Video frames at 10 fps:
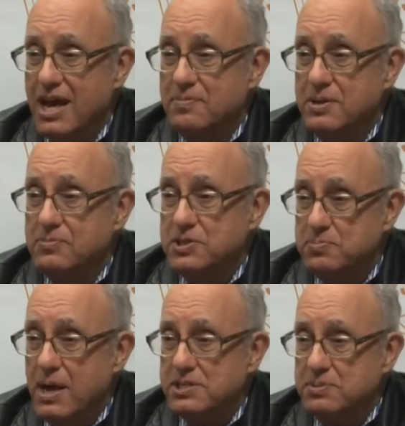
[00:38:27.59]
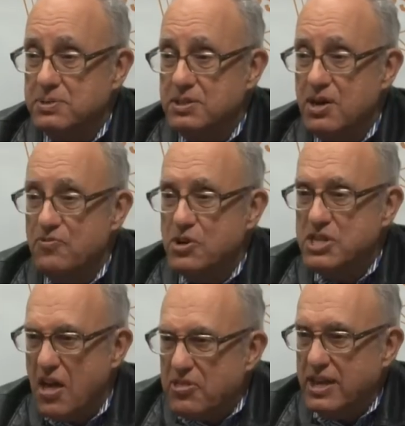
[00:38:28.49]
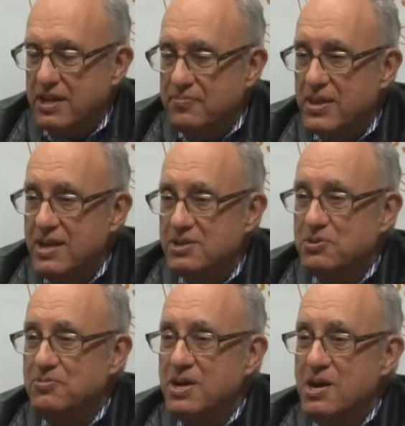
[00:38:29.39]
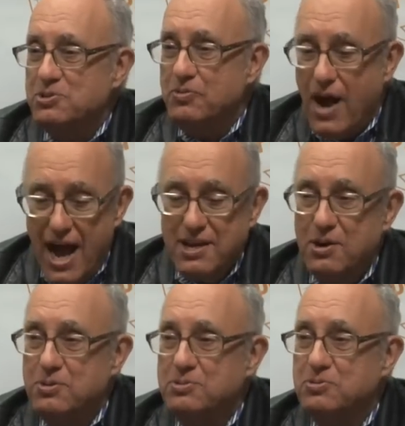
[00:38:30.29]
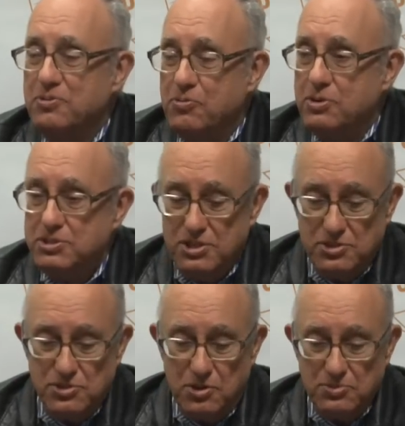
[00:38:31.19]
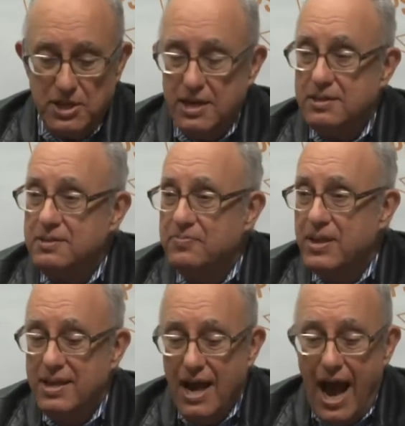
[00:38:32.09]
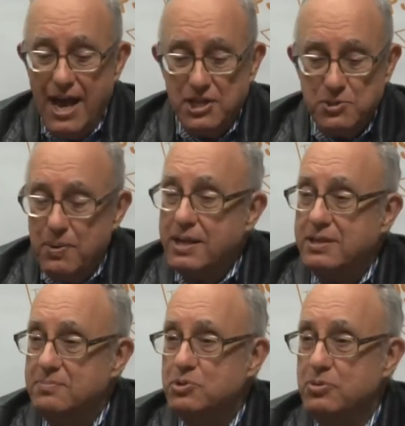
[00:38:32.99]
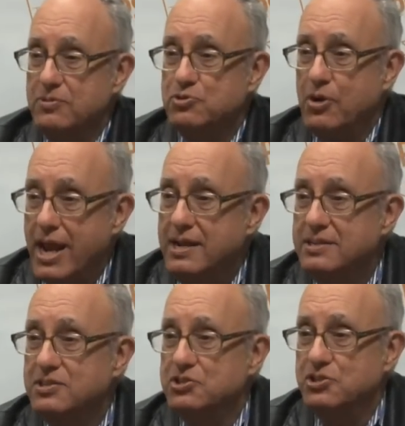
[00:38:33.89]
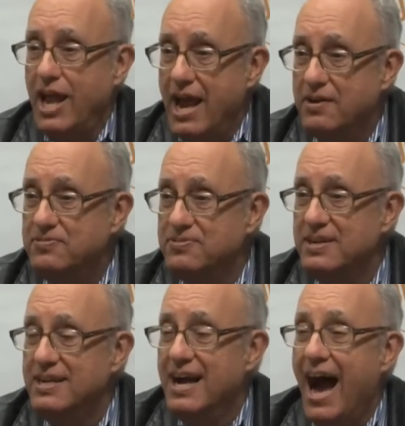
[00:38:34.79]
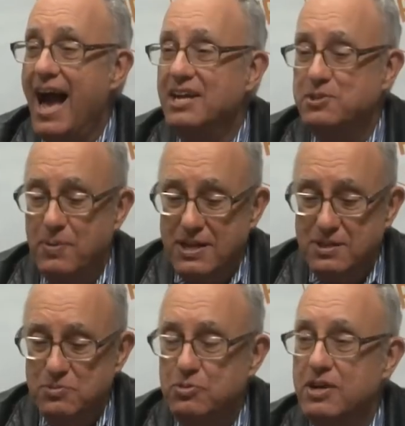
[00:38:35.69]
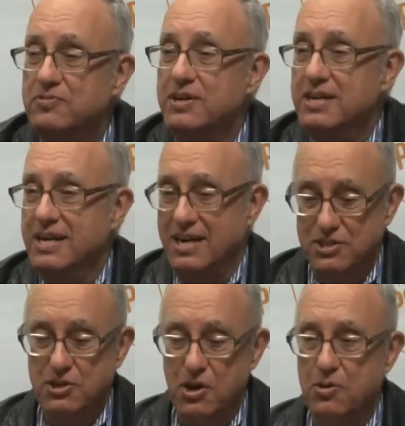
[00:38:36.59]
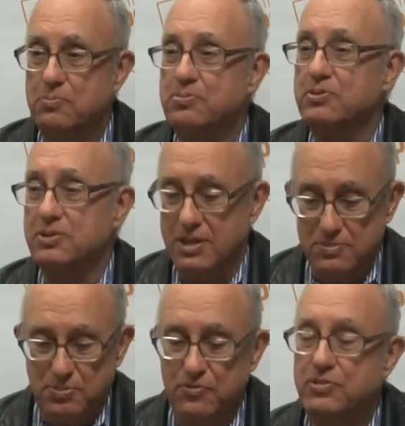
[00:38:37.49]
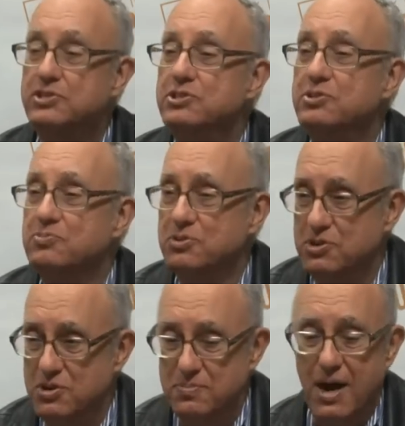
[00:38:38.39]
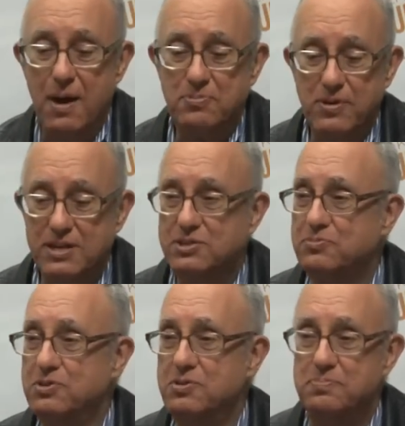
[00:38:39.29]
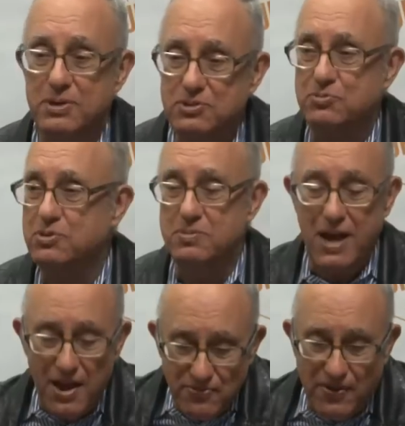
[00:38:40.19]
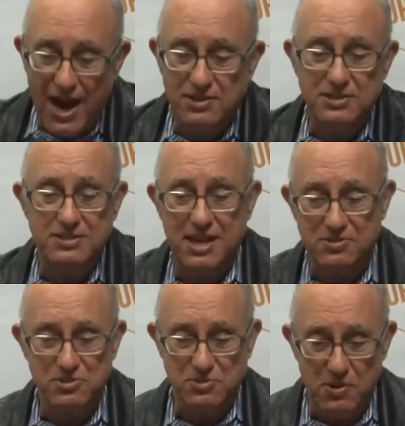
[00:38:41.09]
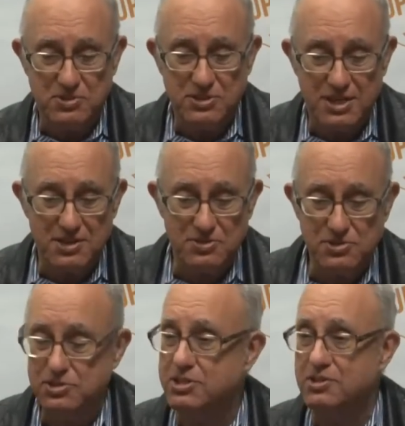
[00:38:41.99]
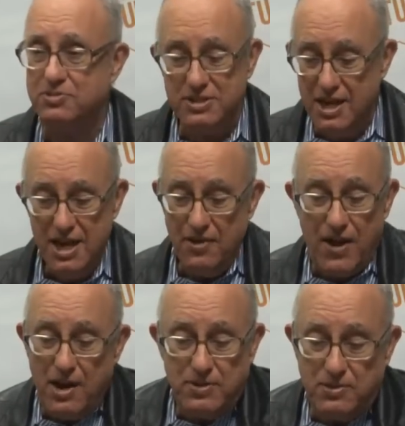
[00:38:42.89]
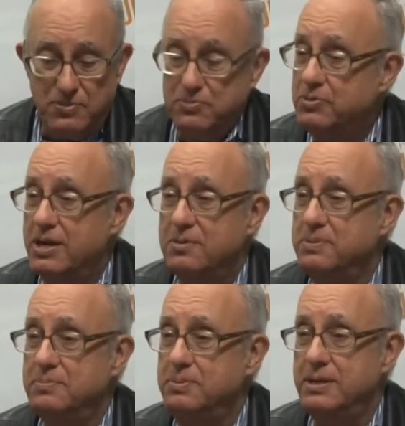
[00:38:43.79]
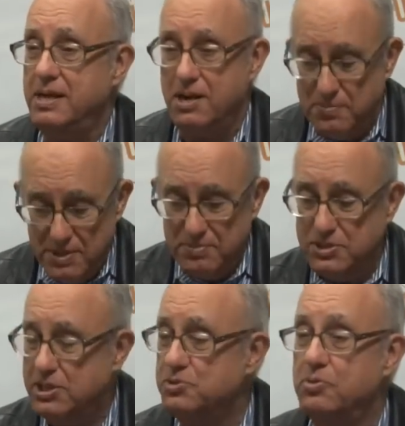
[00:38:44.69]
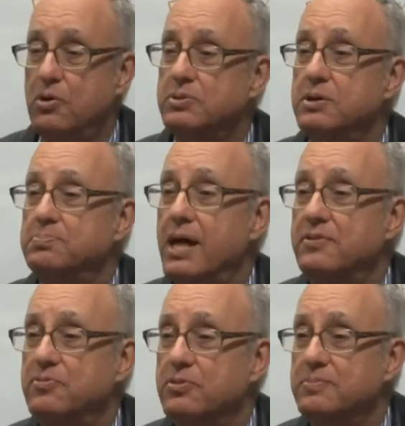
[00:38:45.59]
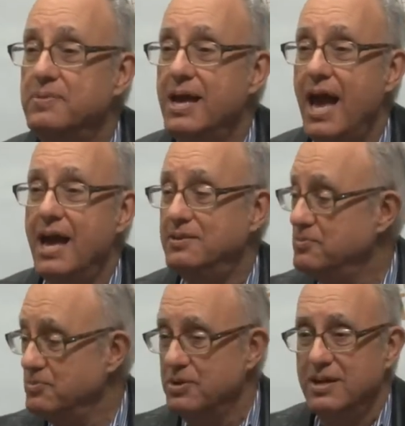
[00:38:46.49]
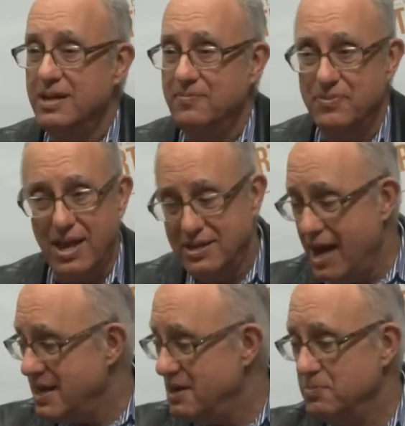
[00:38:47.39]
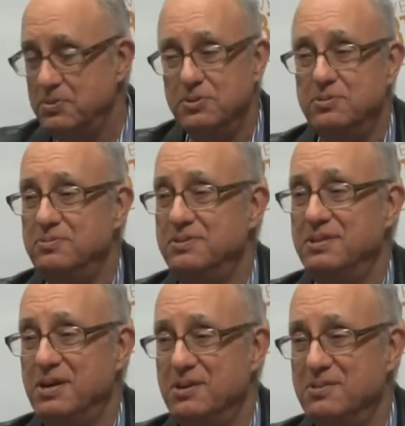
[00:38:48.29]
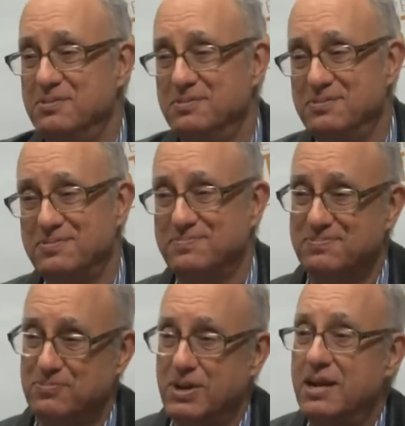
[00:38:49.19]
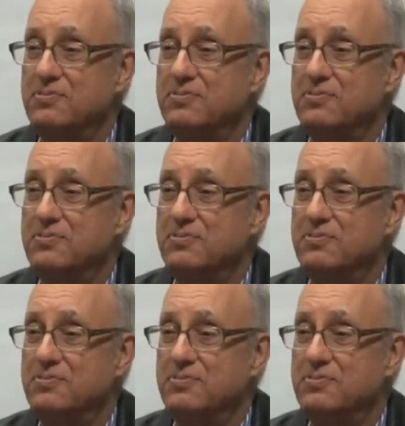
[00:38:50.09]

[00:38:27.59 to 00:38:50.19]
out of being responsible for nothing. Right. So if so if I go to a Four Seasons hotel, I expect them to have trained the staff. Right. I expect them to have uh, you know pro- uh, provisioned the room, upgraded yeah. the room, built the room, have fire detectors, smoke detectors, etc. If I rent a room through Airbnb, Airbnb says we're only a platform. And yeah, we're a marketplace. And God help you, you know, whatever.